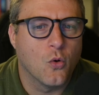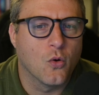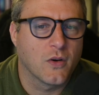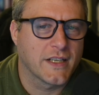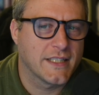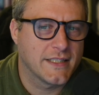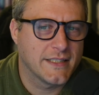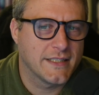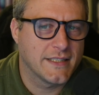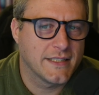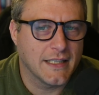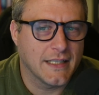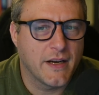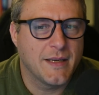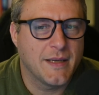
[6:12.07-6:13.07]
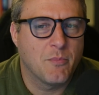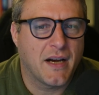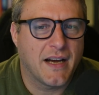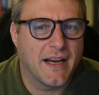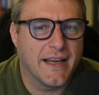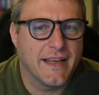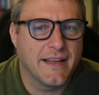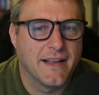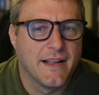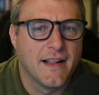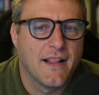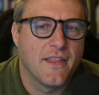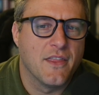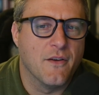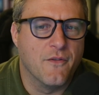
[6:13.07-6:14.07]
accelerated by
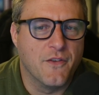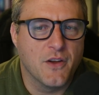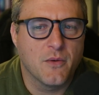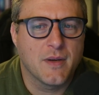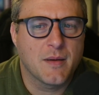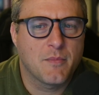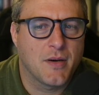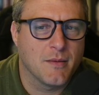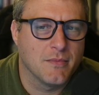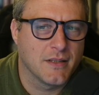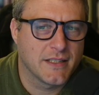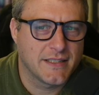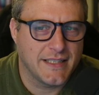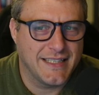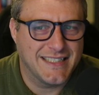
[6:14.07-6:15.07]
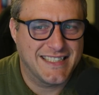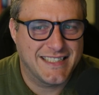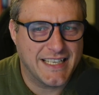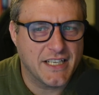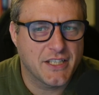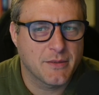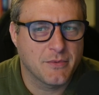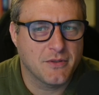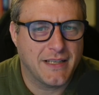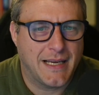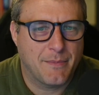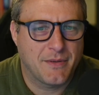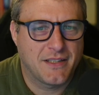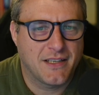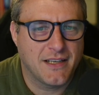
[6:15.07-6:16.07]
the viewing public's insatiable
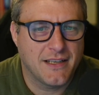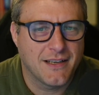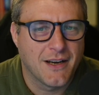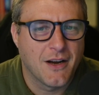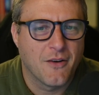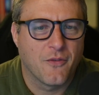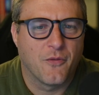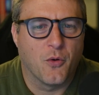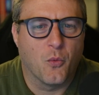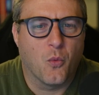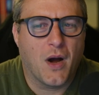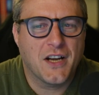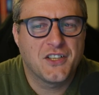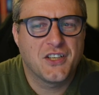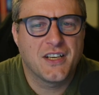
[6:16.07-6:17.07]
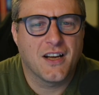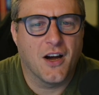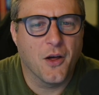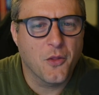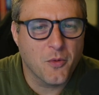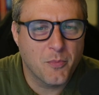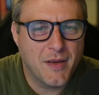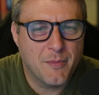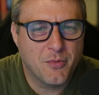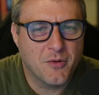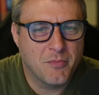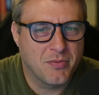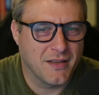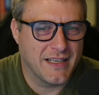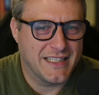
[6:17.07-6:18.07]
appetite for watching other people
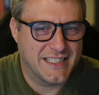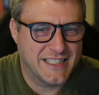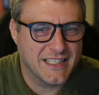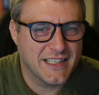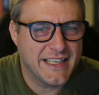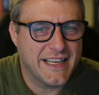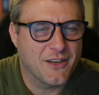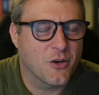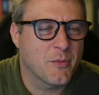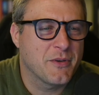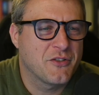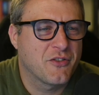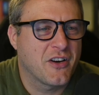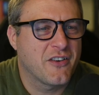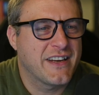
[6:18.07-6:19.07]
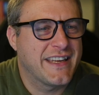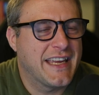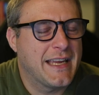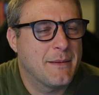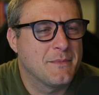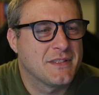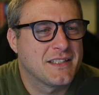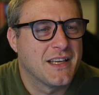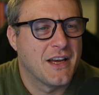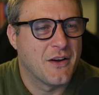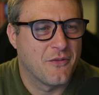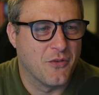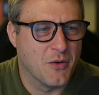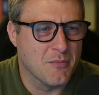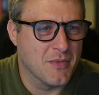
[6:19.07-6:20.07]
play silly and arbitrary games
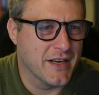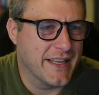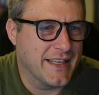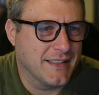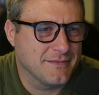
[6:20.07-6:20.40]
for money?